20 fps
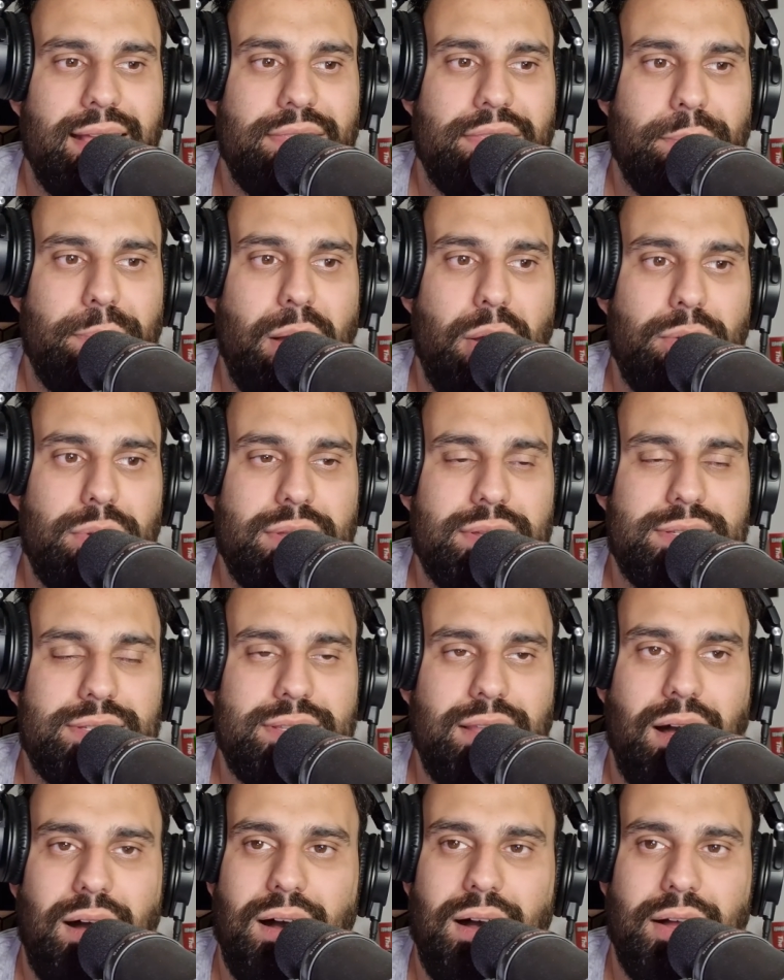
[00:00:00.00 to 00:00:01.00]
Poker
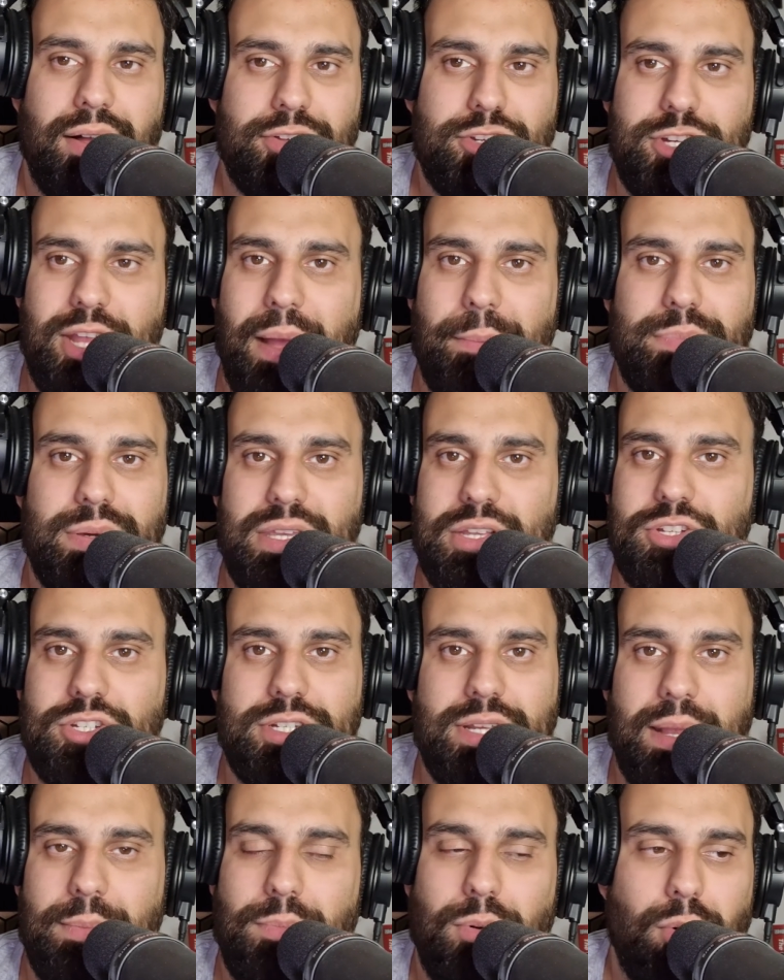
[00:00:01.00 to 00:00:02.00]
Star
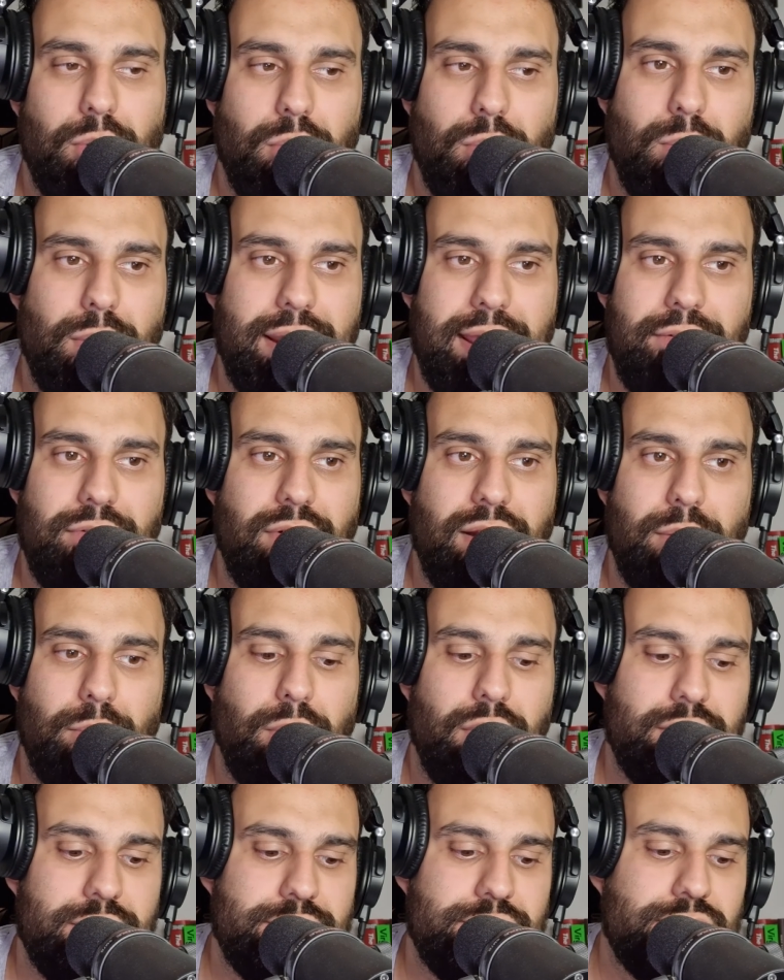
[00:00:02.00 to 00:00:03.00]
Championship or whatever it
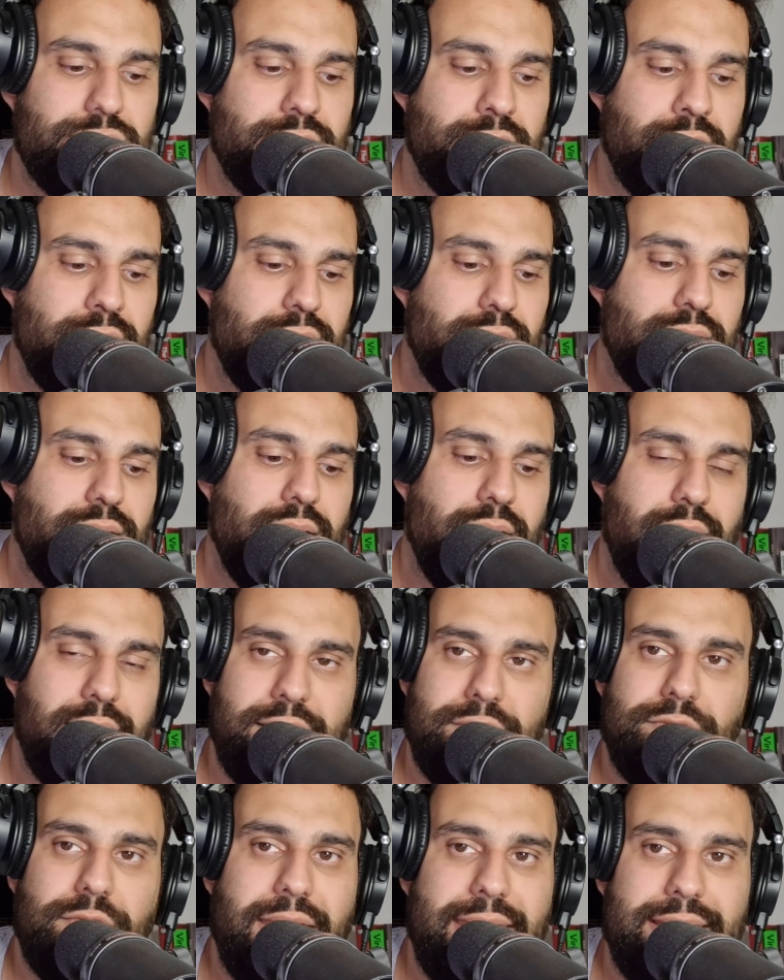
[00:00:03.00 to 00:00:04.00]
was
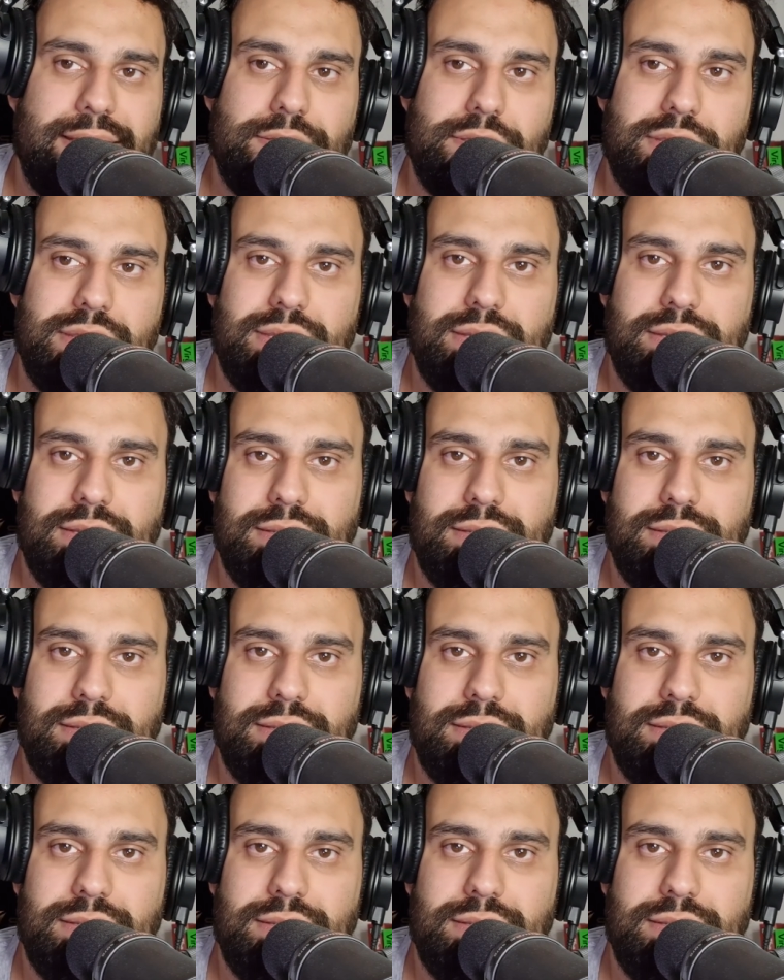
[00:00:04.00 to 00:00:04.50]
in Vegas.